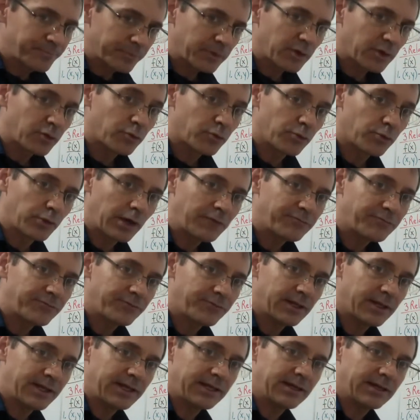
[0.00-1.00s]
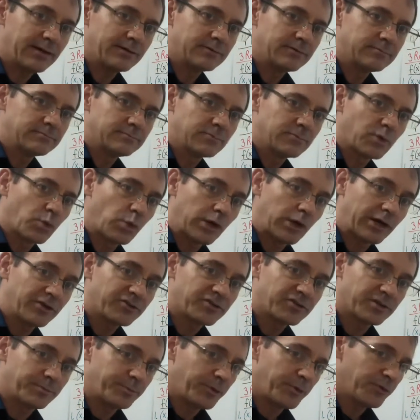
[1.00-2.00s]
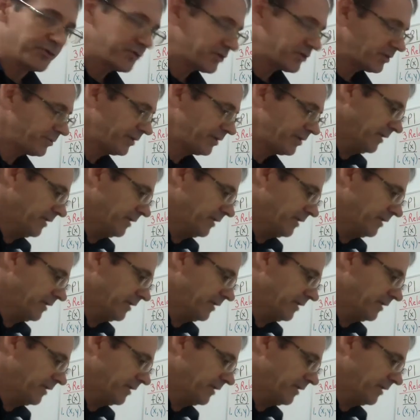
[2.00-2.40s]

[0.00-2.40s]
roughly where it's supposed to be.